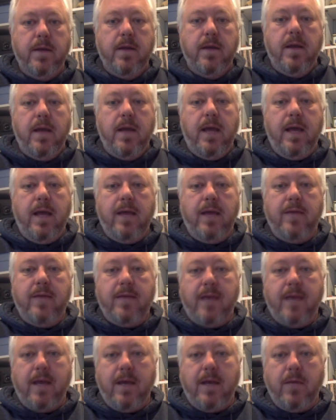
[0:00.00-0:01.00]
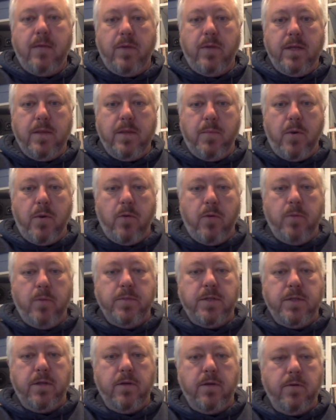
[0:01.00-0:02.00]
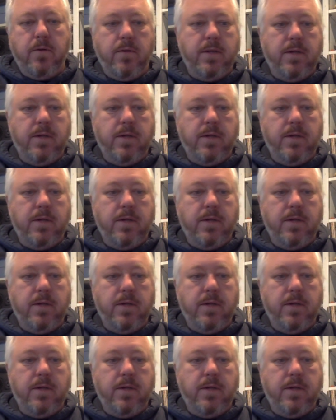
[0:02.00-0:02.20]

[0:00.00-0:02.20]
as I read the poem to you.